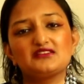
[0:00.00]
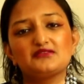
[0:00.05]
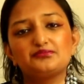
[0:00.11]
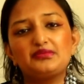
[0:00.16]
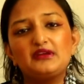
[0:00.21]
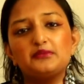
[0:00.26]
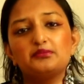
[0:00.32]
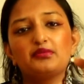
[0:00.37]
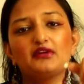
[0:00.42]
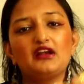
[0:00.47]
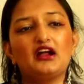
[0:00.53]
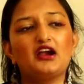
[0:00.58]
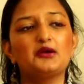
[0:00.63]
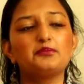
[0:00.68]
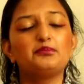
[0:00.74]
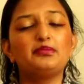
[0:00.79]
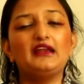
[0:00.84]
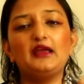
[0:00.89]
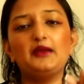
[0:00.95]
Some people
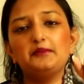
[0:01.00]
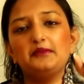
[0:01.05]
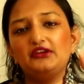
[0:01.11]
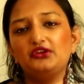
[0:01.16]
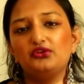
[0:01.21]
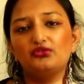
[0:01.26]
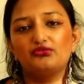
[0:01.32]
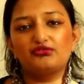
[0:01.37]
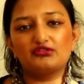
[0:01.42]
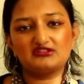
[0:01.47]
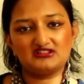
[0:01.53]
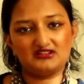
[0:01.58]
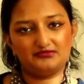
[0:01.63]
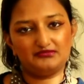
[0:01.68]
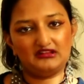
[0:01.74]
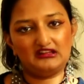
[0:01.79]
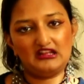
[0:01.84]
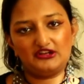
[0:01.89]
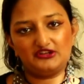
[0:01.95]
are blaming you for
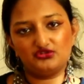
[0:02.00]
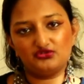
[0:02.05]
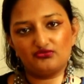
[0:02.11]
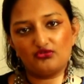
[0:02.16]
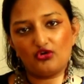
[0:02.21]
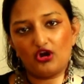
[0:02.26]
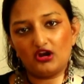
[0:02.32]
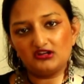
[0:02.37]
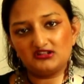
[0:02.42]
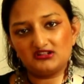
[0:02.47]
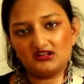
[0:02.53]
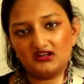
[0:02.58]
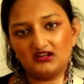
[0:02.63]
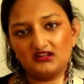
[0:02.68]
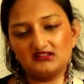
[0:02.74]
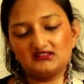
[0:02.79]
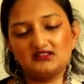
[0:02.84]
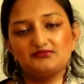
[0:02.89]
something that you've not done.